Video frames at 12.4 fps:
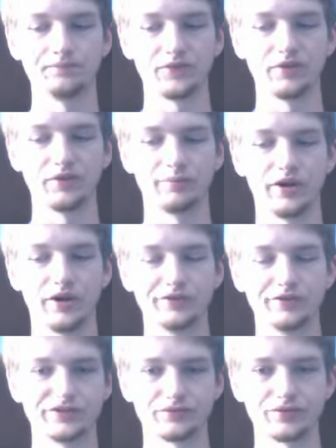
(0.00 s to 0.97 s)
The
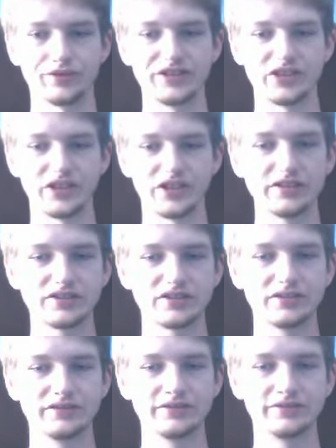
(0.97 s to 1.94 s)
button's recessed.
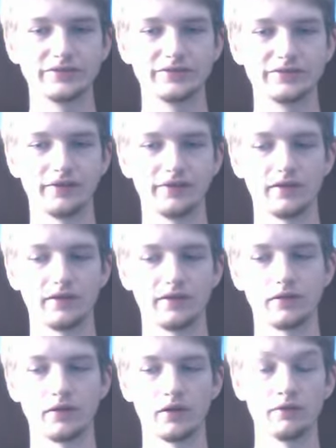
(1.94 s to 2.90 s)
I
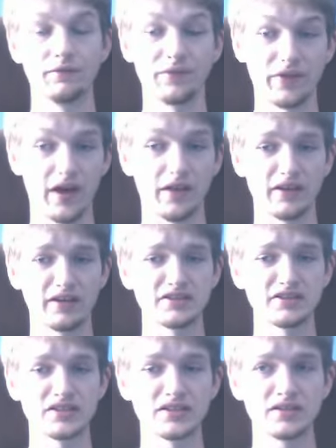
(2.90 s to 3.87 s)
love that.
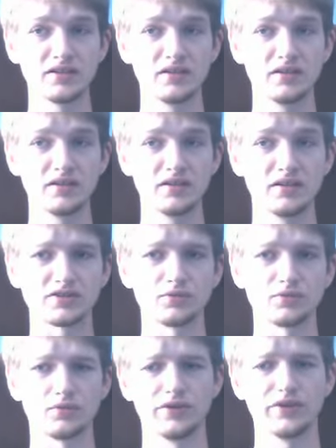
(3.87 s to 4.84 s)
That's the
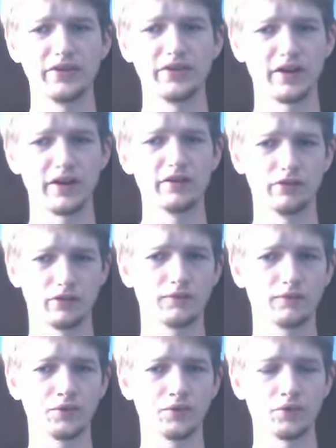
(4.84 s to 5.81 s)
one thing that I look
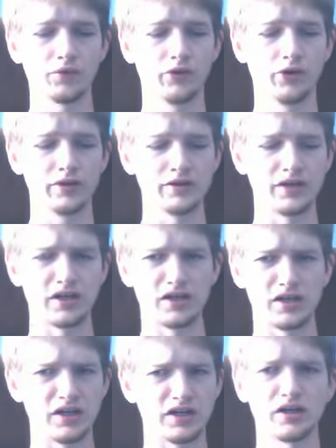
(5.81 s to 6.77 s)
for in
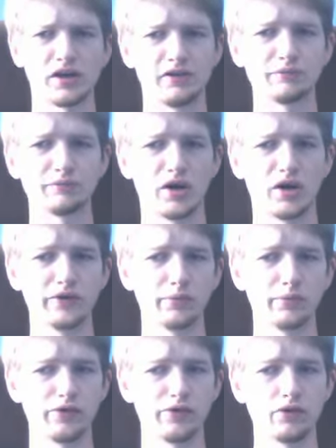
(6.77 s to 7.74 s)
any kind of mod,
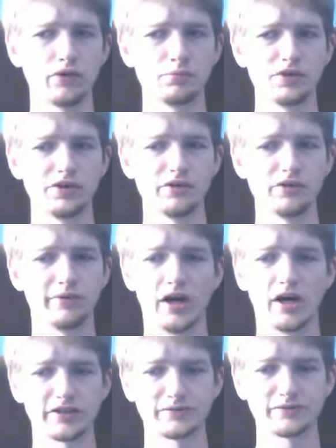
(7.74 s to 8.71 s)
whether it be a
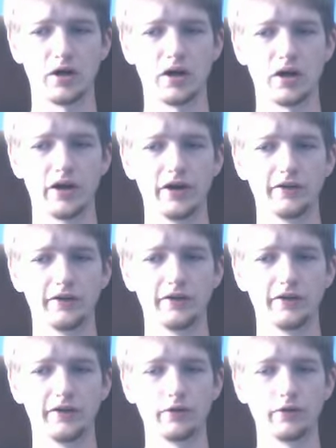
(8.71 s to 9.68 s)
box mod
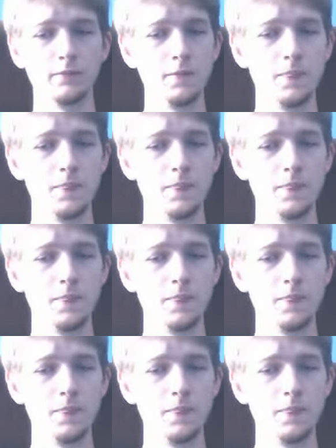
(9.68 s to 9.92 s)
or